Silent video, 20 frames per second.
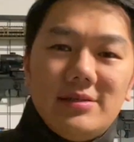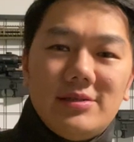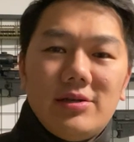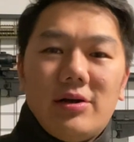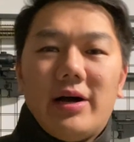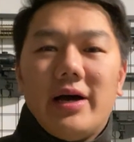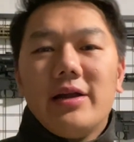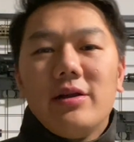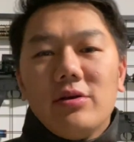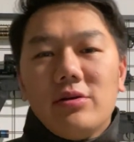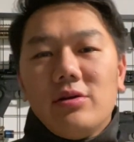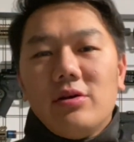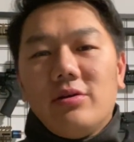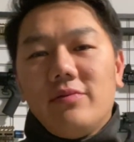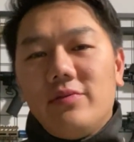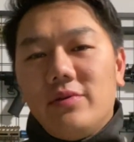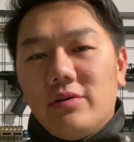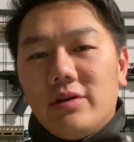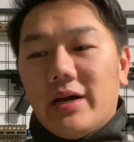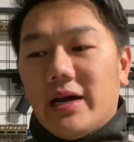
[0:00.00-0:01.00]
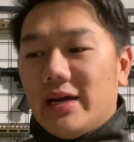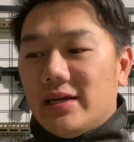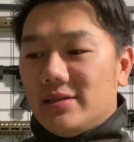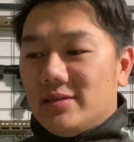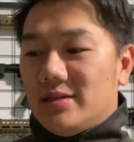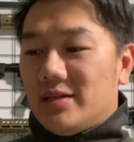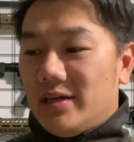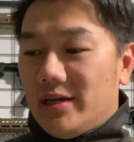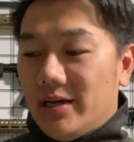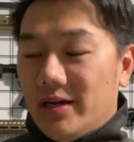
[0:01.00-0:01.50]
So I don't know if you
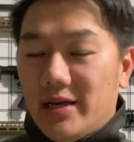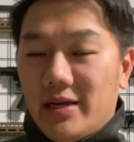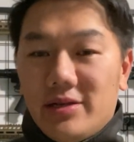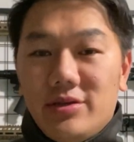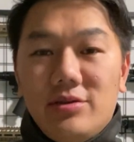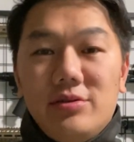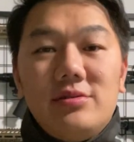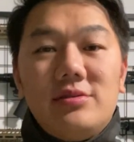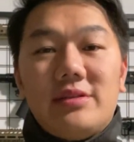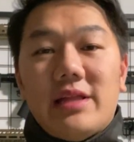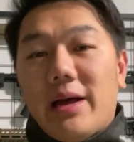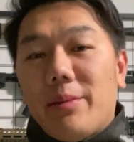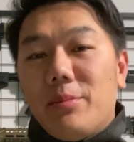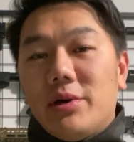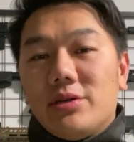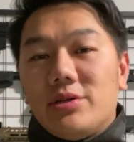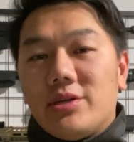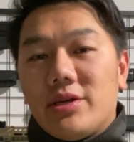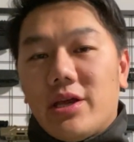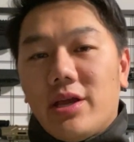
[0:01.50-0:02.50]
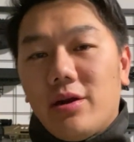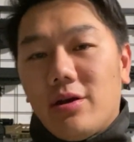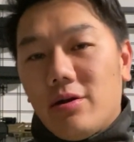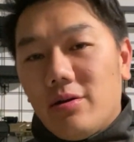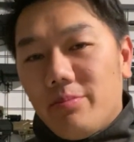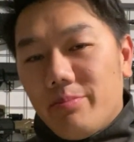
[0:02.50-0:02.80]
guys use that much gear,